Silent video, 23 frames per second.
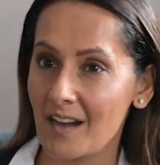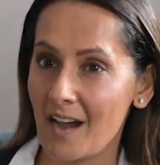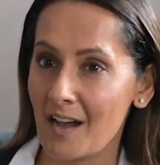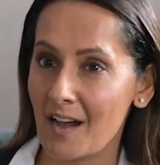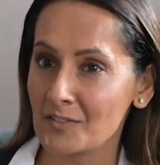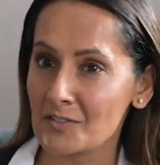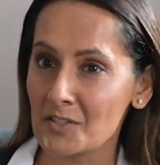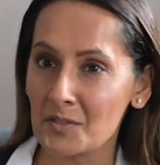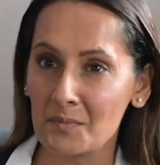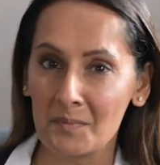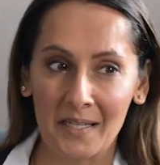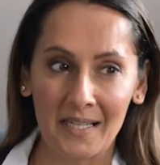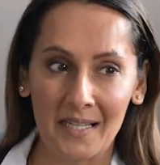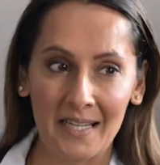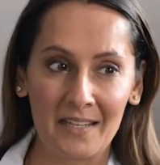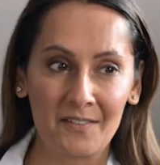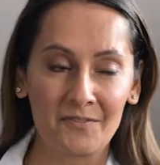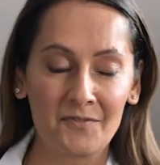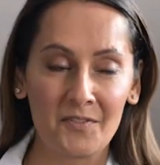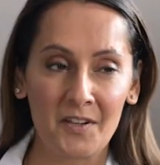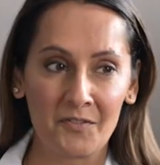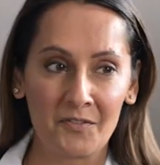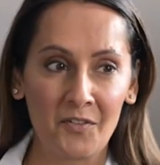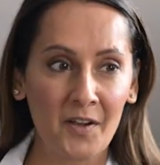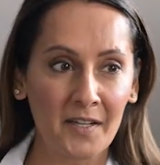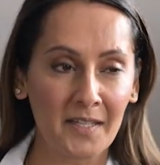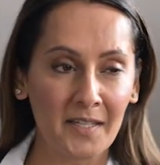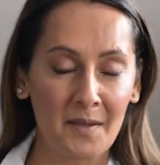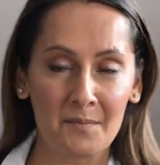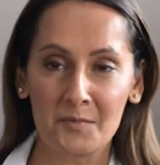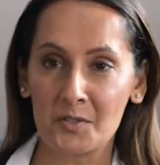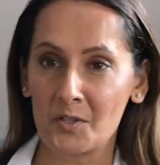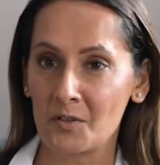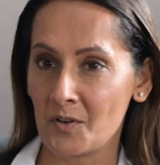Ultimately, if I
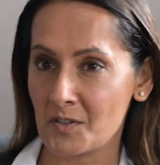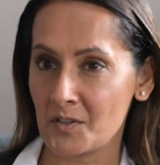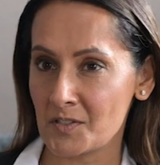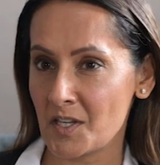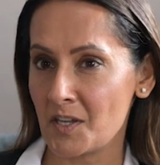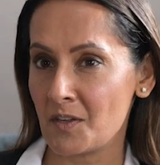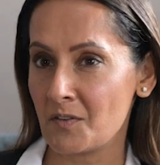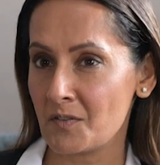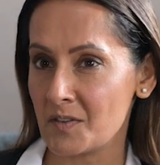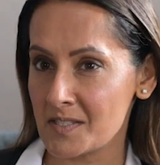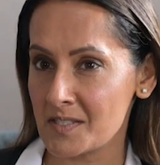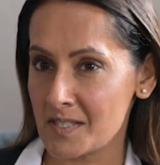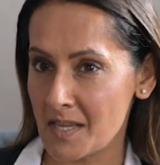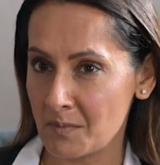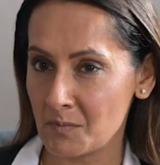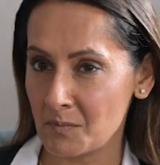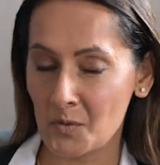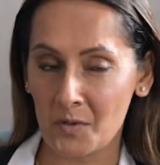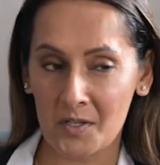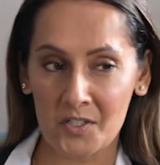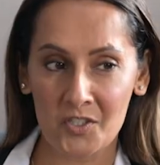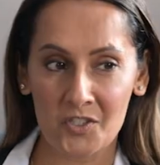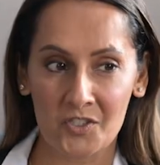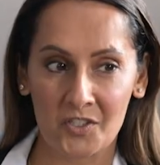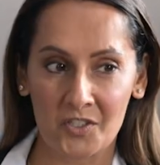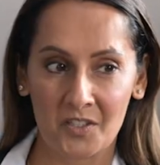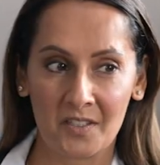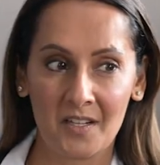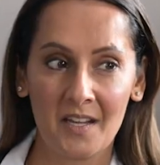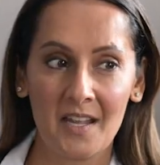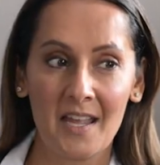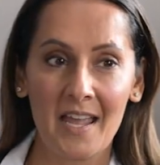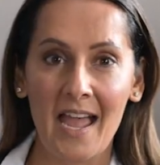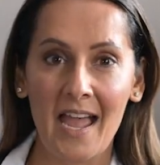kept on asking you the same
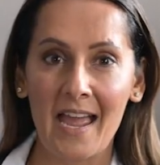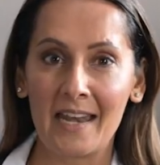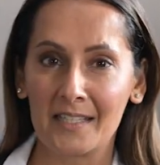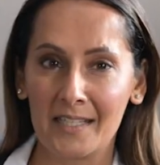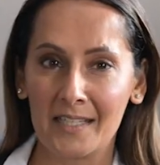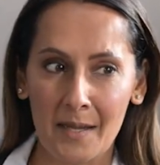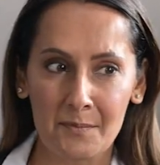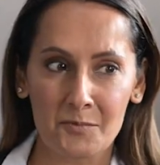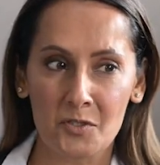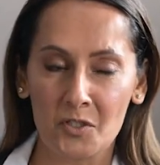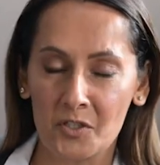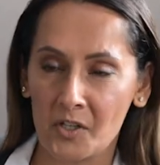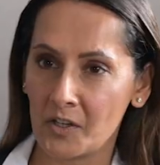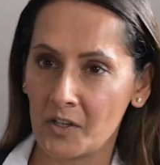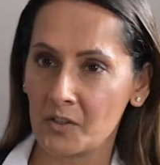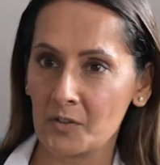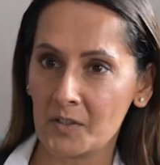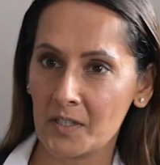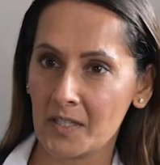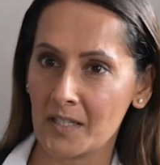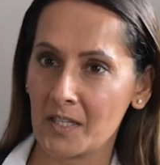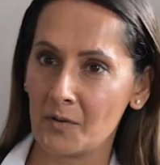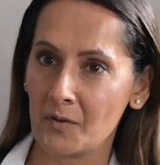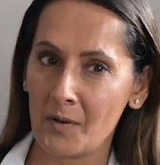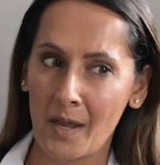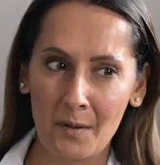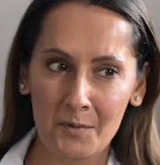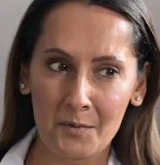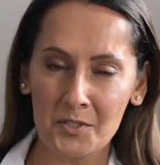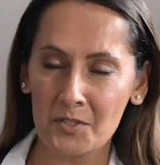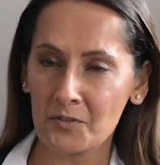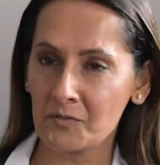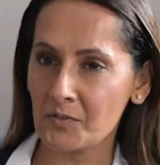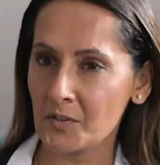question and kept on going on at you, how
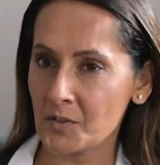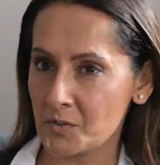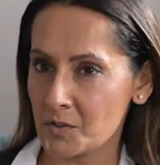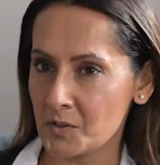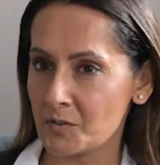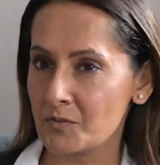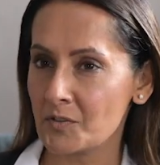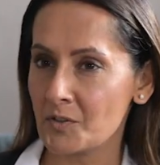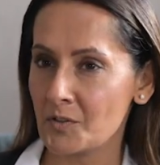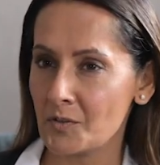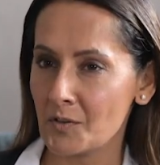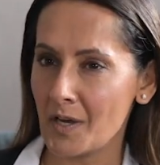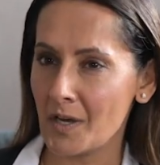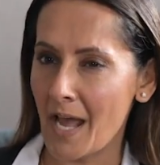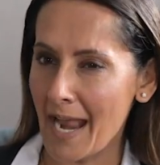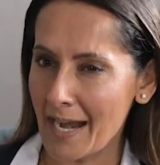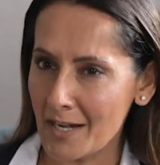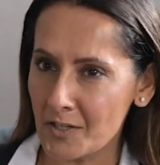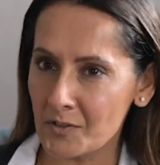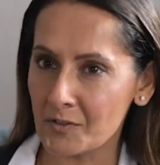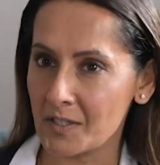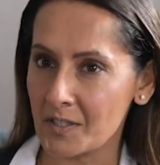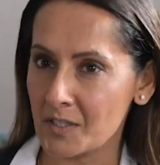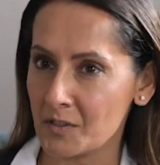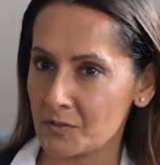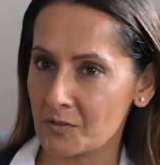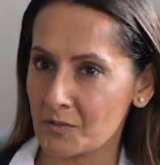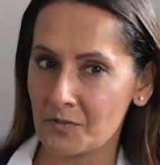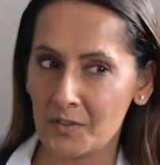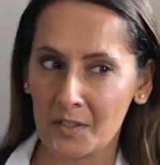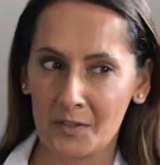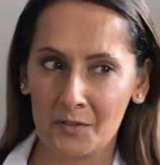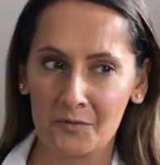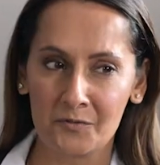would you feel? You'd feel angry, you'd
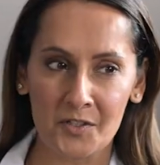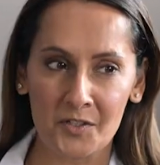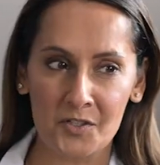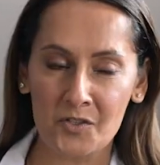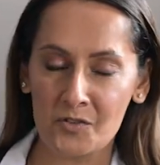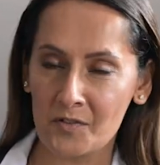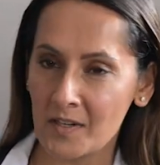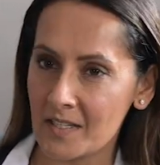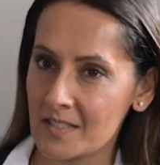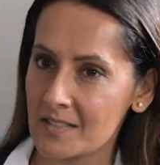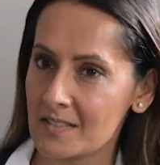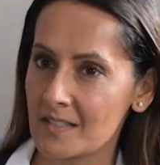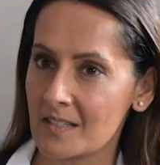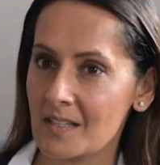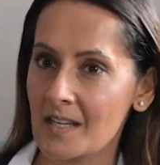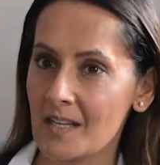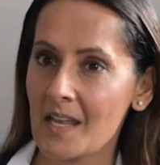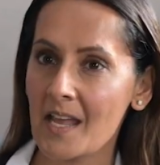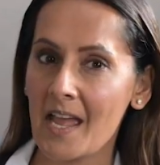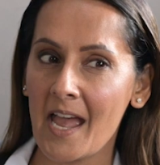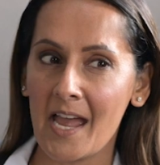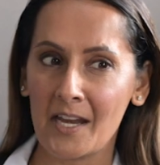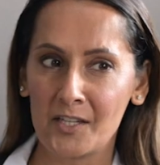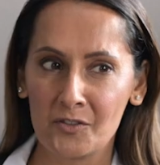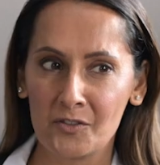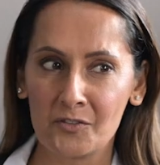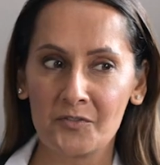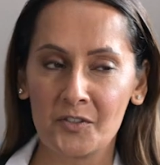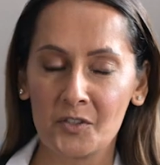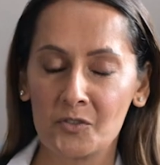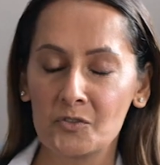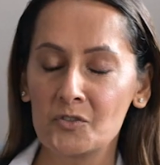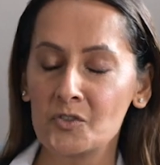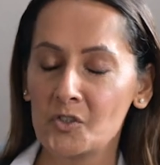feel frustrated, and you'd
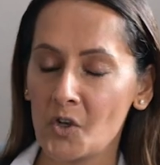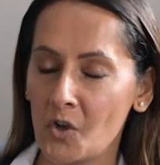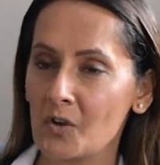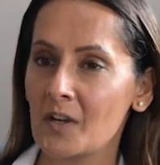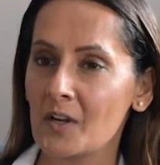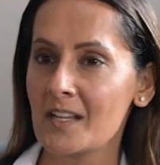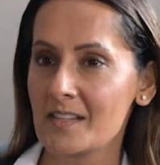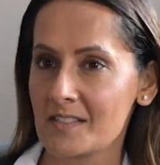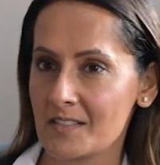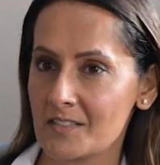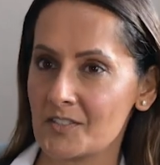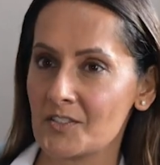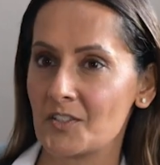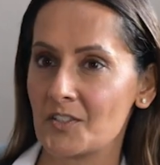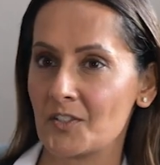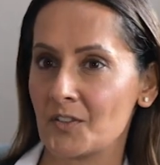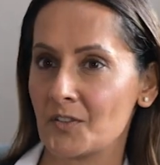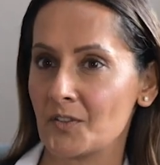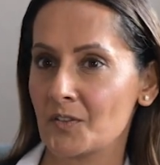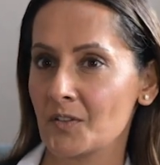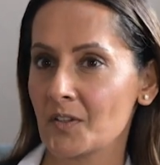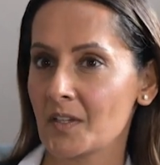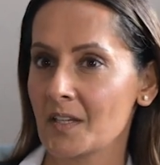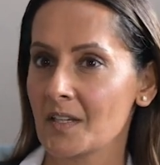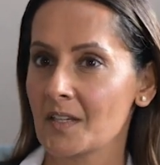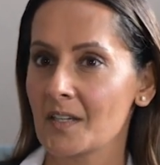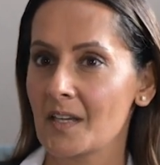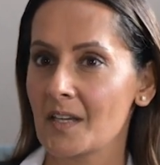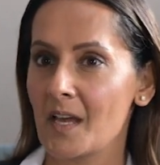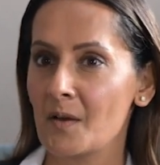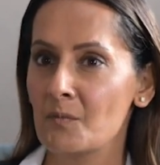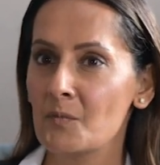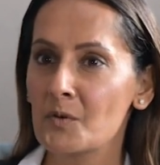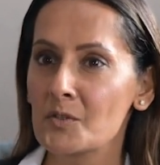feel not listened to.
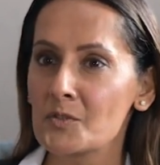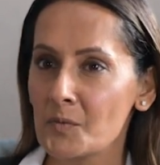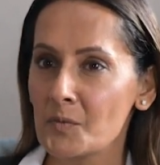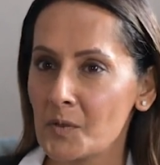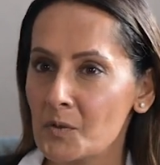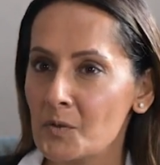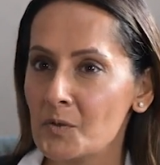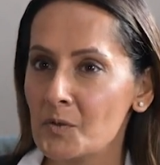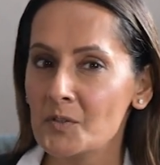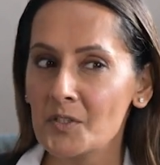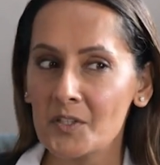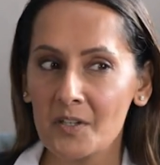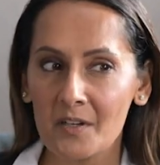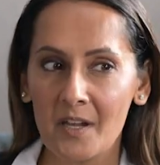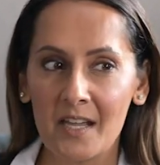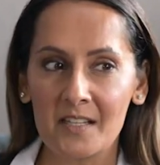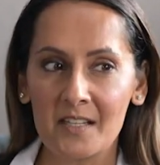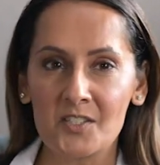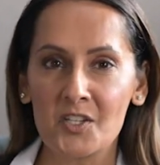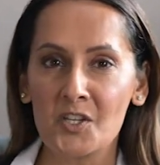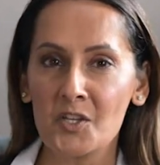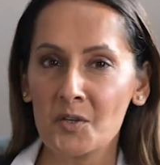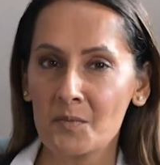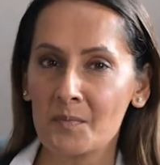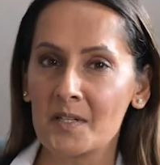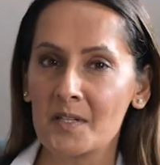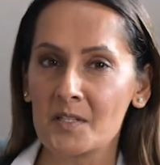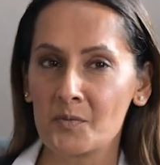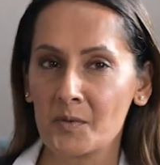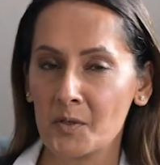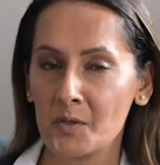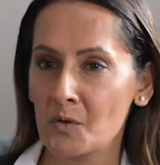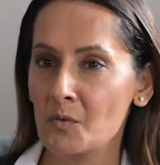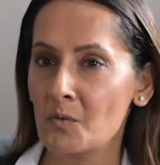And what do we all, as
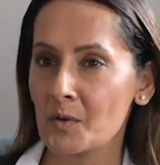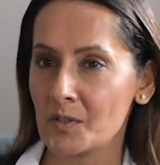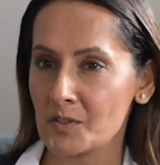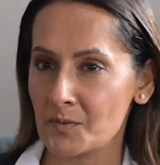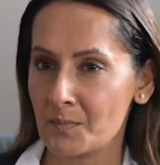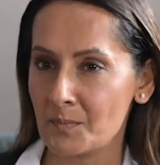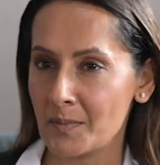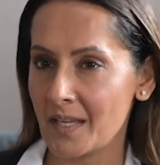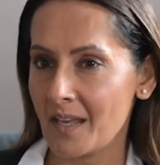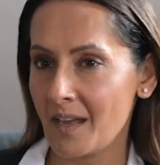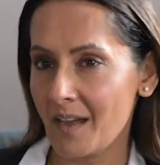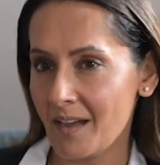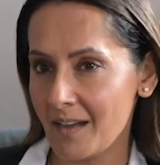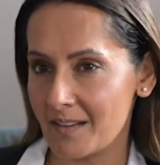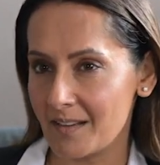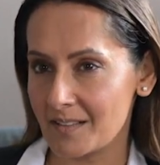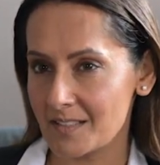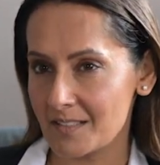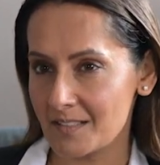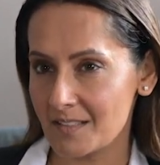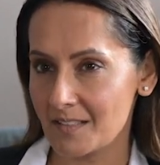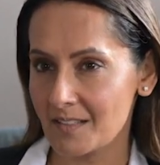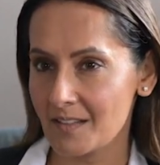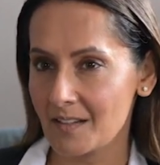humans, we all want to be heard.